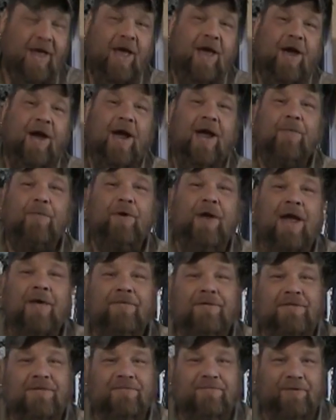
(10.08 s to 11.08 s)
All right, we're
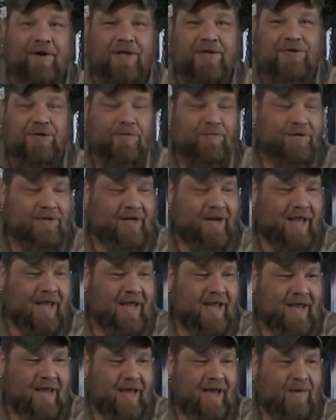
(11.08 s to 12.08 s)
having some friends over
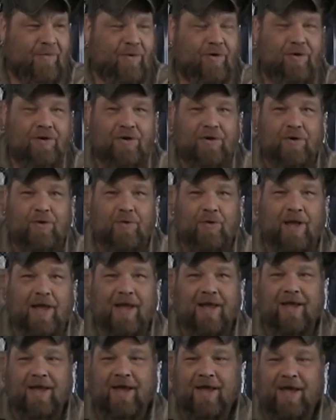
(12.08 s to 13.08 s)
today. Uh, we're going to do
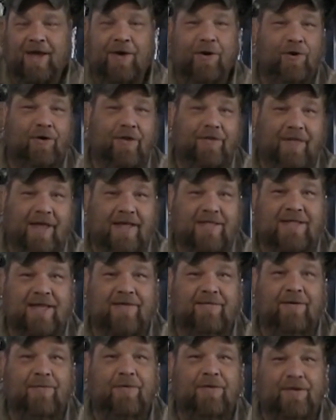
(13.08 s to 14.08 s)
like uh, an early
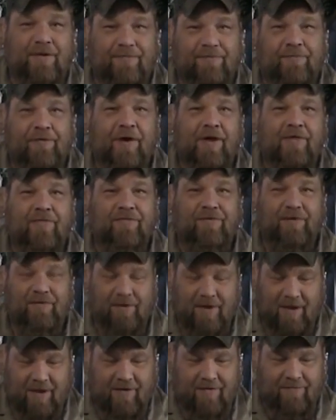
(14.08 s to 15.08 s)
Thanksgiving with some friends and
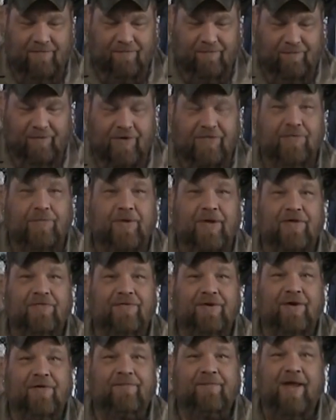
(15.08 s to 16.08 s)
uh, friends that we
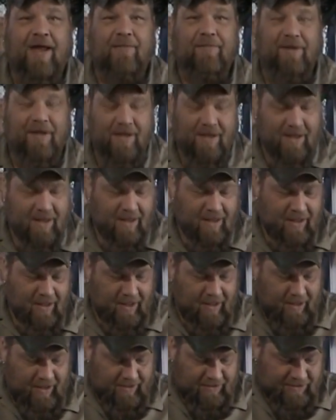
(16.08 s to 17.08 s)
consider family.
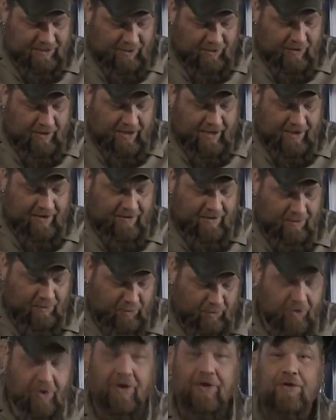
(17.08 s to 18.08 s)
So
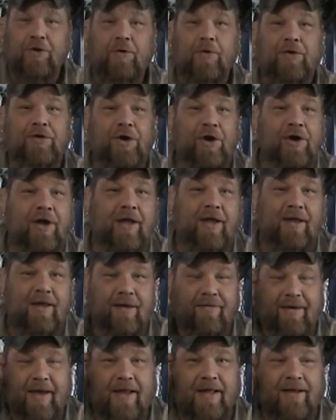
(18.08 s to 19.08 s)
we're going to do a turkey.
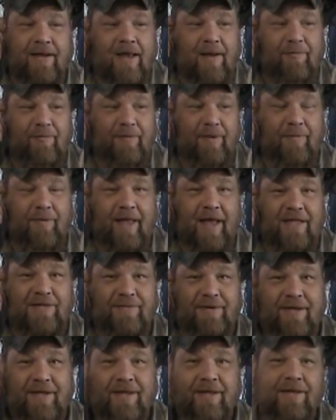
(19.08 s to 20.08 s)
I've had a couple people ask
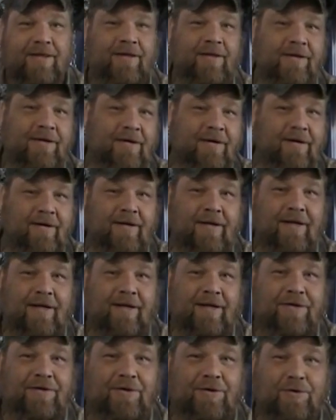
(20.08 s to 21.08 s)
me
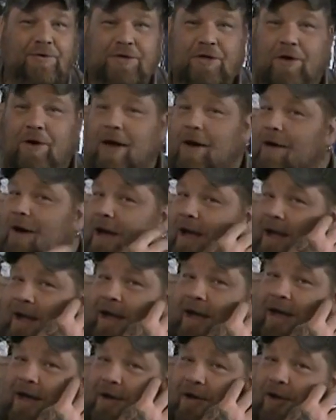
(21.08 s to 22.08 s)
to show how
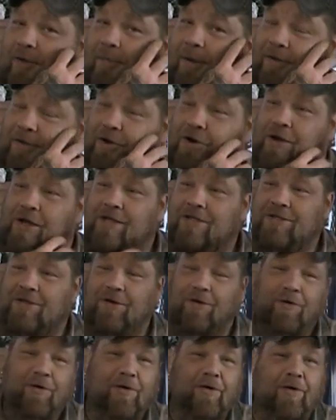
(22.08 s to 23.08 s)
I cook my turkey,
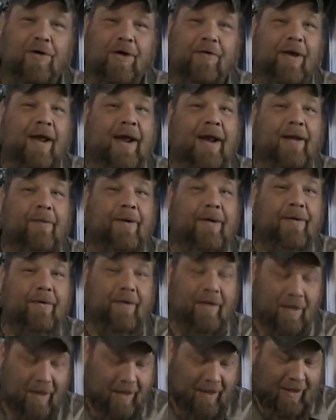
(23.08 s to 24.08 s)
so I reckon I will.
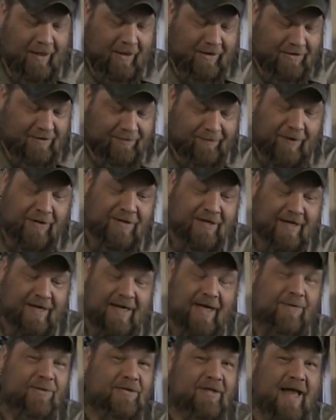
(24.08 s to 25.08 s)
So first thing I
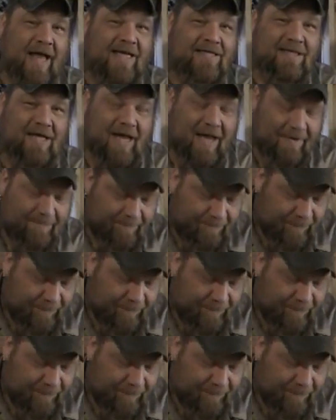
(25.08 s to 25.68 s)
did was last night